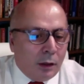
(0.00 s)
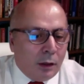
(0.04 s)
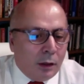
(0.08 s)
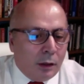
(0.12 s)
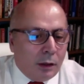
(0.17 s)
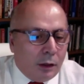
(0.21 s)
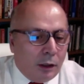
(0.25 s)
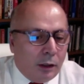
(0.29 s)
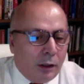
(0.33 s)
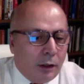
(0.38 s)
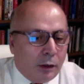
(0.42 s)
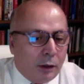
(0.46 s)

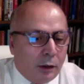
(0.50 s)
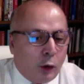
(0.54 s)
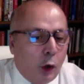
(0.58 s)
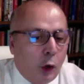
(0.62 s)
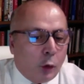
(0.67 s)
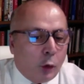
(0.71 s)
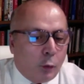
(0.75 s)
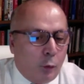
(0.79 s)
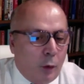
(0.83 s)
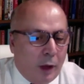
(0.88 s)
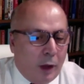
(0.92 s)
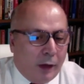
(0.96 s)
third
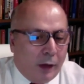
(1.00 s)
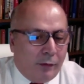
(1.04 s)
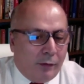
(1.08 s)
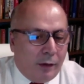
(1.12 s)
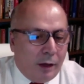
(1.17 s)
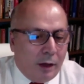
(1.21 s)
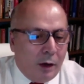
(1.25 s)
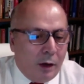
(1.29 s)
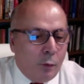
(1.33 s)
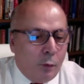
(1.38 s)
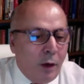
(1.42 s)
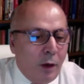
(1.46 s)
wave?
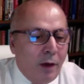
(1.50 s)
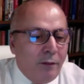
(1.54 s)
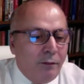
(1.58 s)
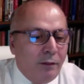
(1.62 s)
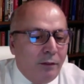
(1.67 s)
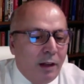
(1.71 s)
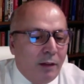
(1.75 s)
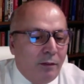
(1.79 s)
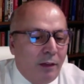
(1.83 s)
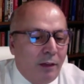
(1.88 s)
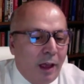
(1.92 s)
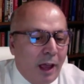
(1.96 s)
When
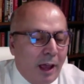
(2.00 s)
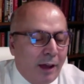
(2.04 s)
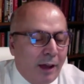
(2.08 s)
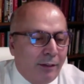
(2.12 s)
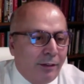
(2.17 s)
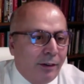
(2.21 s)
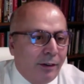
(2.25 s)
will we have